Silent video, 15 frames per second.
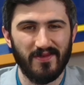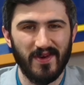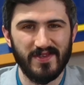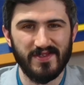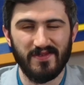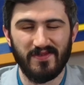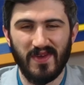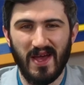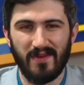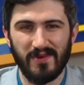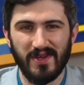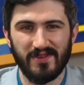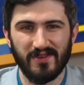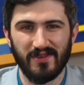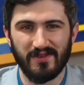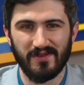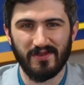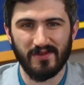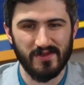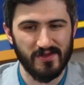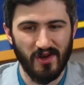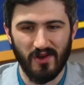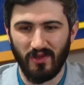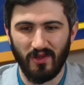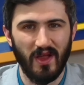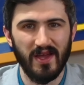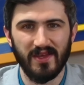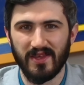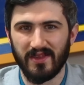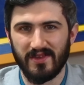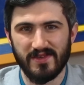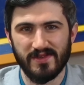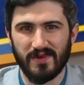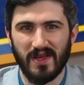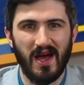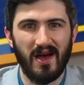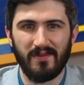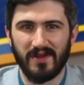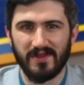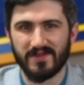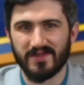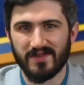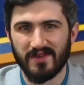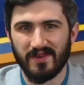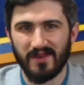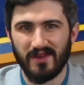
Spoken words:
friends and family to start liking these comments.